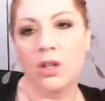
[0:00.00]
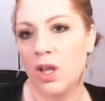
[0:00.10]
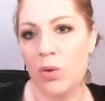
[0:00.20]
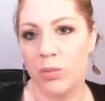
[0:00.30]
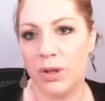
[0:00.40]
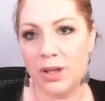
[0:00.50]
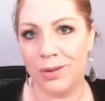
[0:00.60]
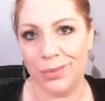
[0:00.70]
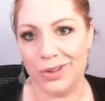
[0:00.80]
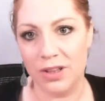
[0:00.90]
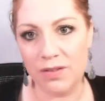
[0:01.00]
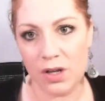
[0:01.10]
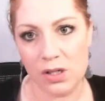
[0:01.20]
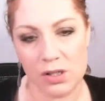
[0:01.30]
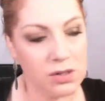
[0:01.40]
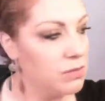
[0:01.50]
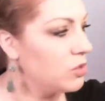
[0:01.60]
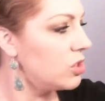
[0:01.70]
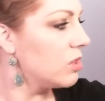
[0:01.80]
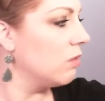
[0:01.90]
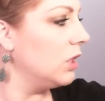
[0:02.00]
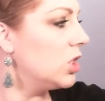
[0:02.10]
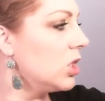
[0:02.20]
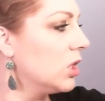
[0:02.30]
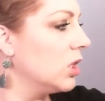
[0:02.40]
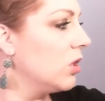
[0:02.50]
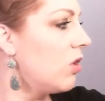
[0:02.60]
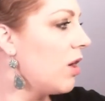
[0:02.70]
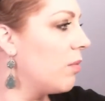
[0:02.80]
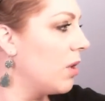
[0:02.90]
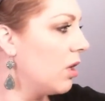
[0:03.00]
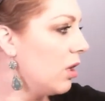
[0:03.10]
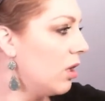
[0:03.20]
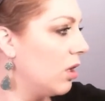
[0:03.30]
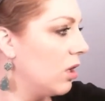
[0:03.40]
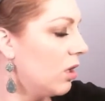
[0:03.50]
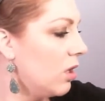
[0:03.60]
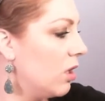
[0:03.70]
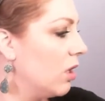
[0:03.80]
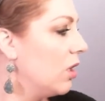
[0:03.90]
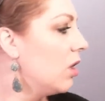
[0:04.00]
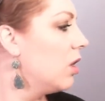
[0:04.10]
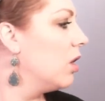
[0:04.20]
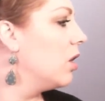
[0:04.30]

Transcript: it would be completely fine. So I'm just going to reach in and grab my